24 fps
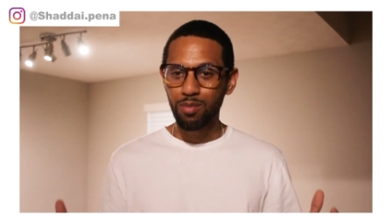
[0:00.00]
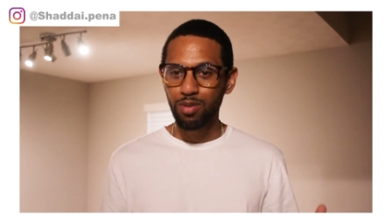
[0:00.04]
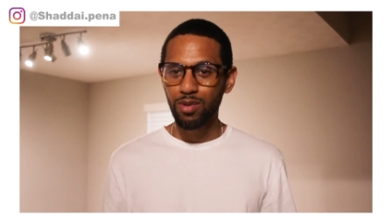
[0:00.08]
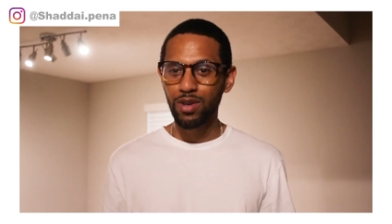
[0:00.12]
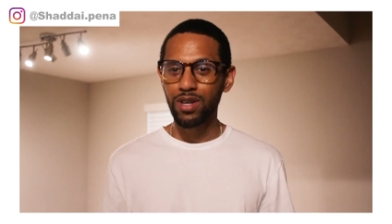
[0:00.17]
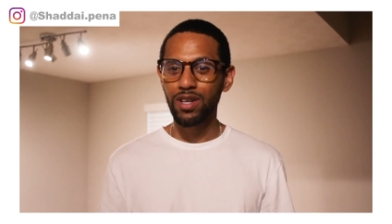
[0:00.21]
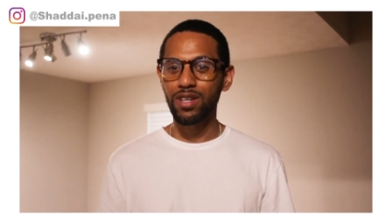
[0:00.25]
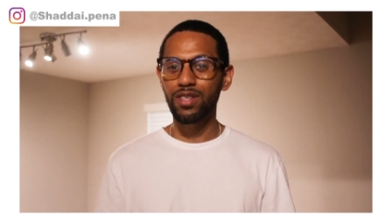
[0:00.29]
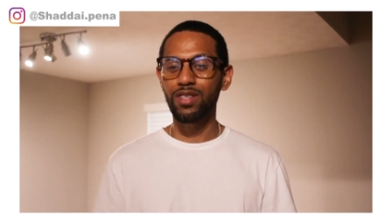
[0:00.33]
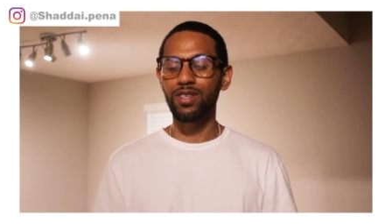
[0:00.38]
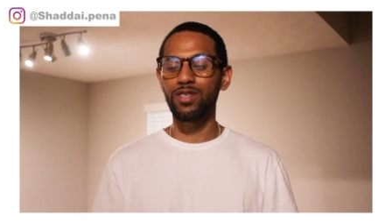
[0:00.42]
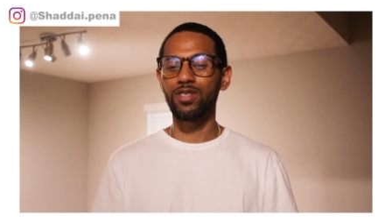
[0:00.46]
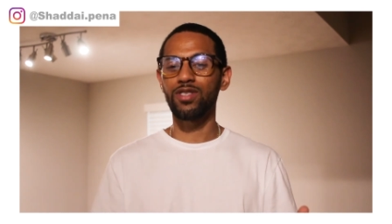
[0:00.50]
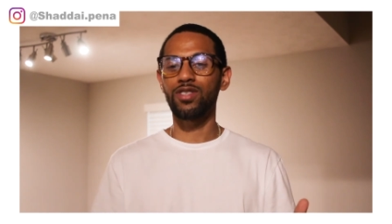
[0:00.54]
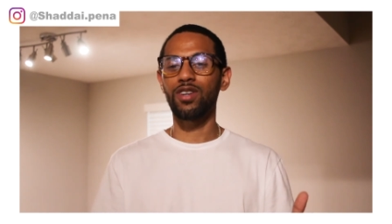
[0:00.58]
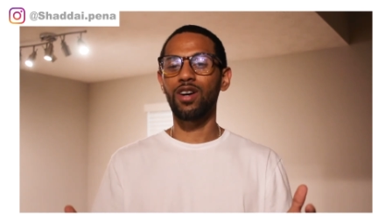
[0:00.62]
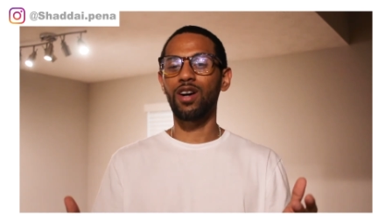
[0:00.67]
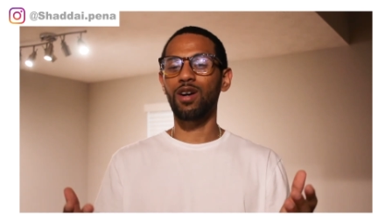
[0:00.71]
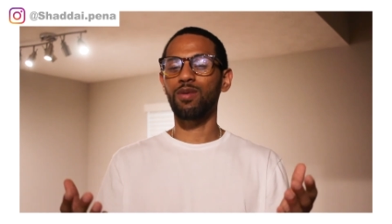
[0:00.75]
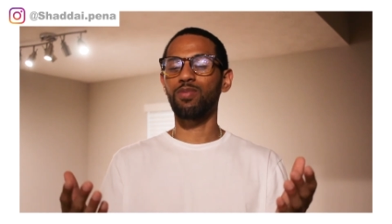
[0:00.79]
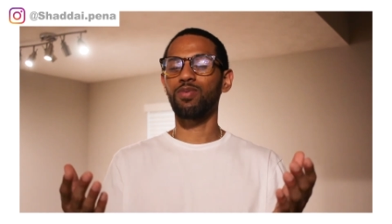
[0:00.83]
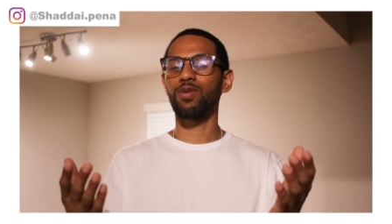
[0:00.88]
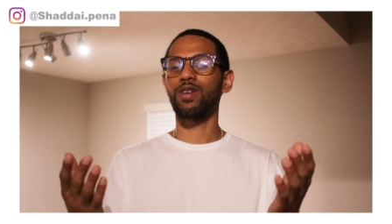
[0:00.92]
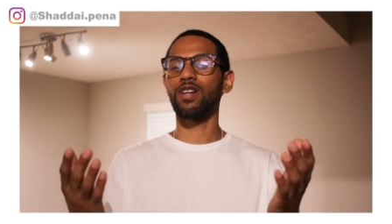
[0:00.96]
bringing the
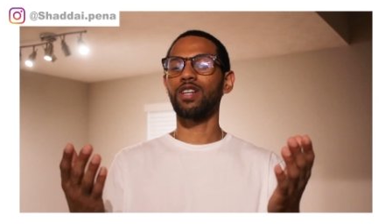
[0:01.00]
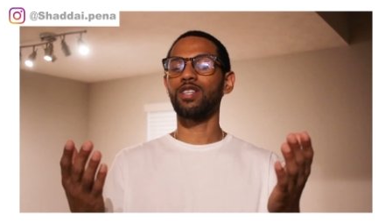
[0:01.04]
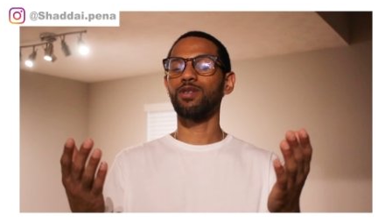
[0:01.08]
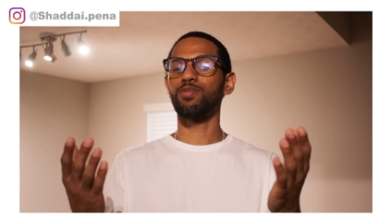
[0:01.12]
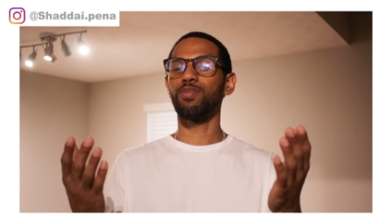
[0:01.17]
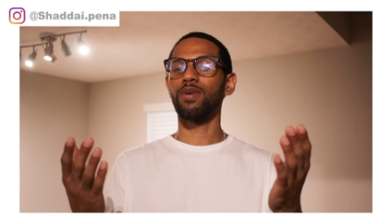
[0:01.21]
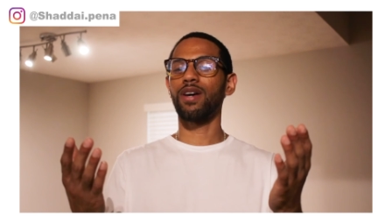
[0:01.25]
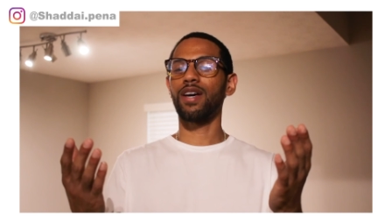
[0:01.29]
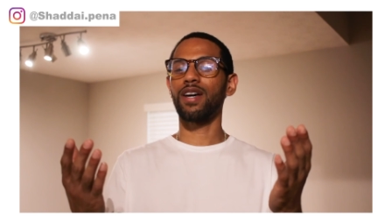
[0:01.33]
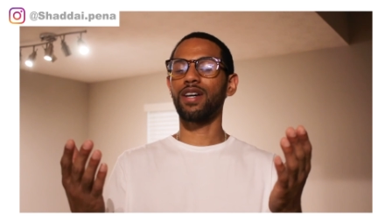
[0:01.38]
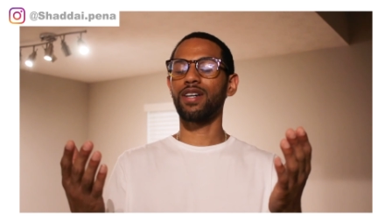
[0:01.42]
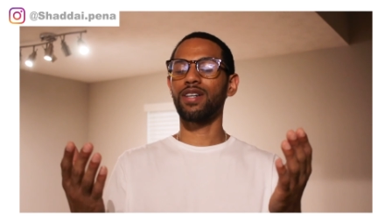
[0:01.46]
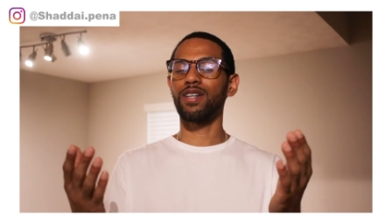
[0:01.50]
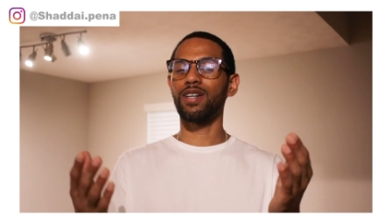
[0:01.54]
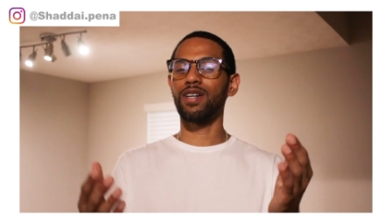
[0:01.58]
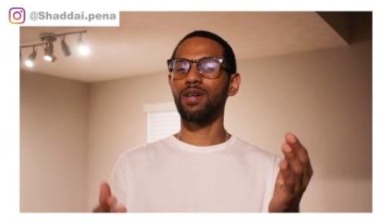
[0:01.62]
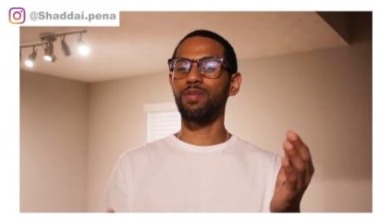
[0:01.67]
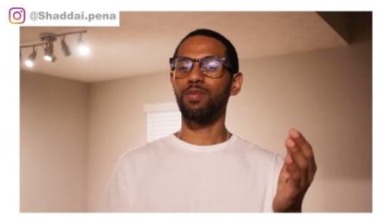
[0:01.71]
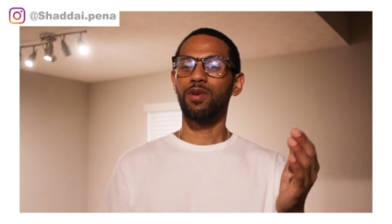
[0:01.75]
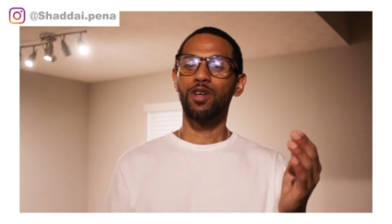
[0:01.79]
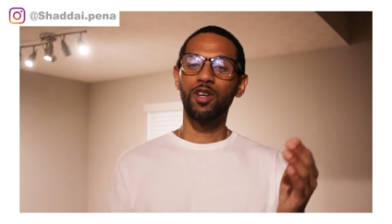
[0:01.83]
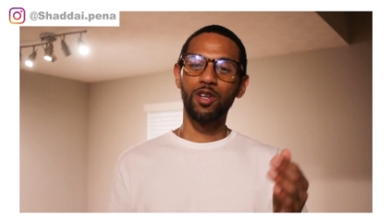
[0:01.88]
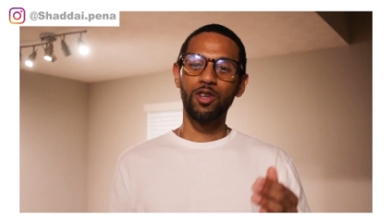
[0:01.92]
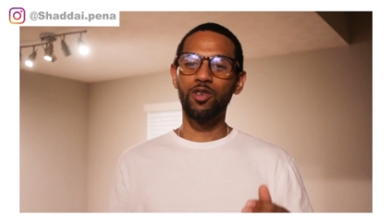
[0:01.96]
stock price back
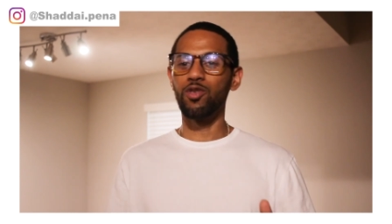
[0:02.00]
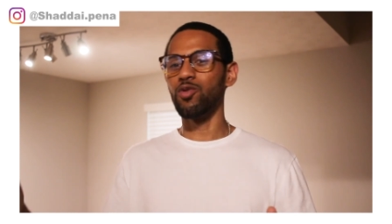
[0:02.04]
up.